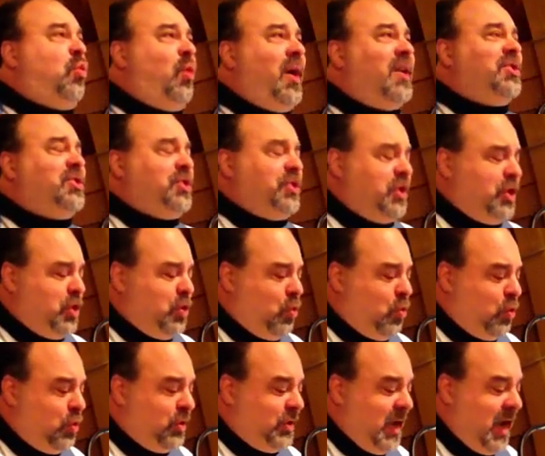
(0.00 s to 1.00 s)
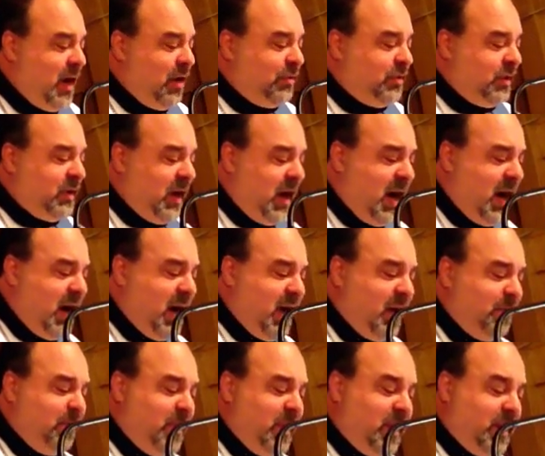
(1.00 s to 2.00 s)
question or doubt
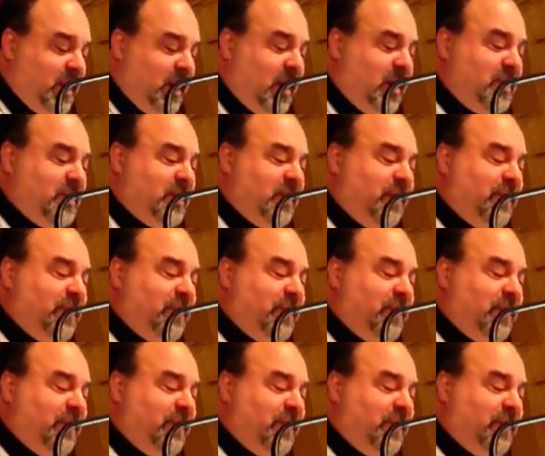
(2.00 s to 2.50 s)
God because